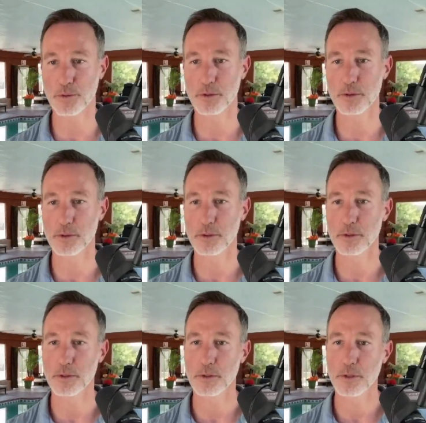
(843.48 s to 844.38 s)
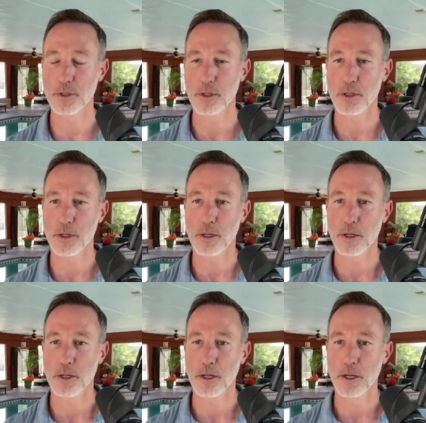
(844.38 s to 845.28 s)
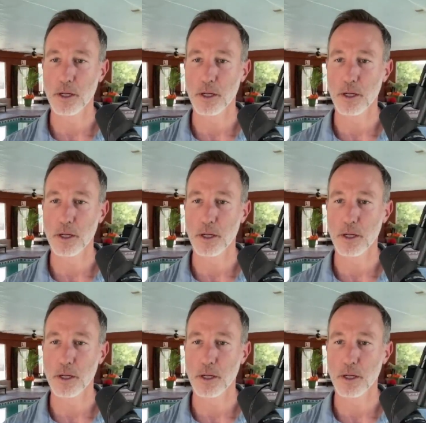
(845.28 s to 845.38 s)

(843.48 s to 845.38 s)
(silence)